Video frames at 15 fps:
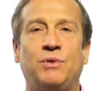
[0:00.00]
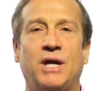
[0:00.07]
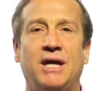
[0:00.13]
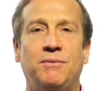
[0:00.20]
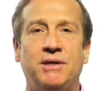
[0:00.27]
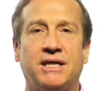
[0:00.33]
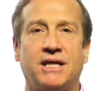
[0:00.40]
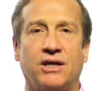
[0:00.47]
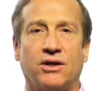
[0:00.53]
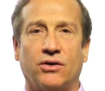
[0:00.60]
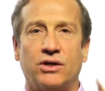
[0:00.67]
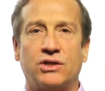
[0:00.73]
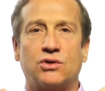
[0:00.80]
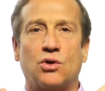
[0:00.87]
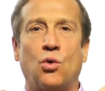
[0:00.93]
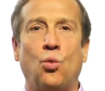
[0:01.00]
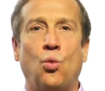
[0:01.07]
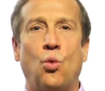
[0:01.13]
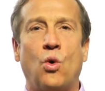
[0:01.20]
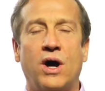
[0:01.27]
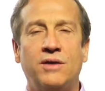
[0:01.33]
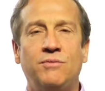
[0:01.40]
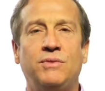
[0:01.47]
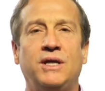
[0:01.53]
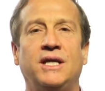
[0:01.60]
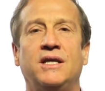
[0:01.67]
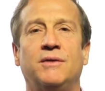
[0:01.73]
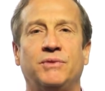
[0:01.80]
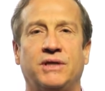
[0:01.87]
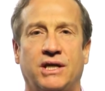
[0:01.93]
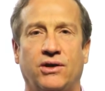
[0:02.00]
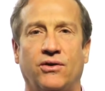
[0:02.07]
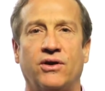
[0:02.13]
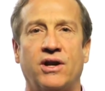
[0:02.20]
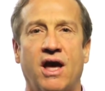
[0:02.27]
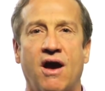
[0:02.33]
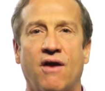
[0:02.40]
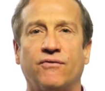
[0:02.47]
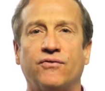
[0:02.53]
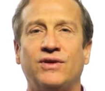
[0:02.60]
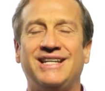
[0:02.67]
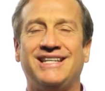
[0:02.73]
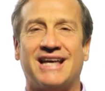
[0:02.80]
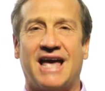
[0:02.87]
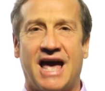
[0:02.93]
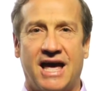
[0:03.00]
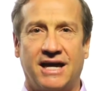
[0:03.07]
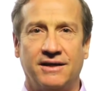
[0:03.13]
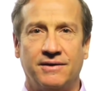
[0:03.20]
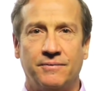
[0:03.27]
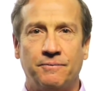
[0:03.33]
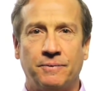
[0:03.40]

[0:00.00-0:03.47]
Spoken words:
baby carrots or 1 medium carrot every day.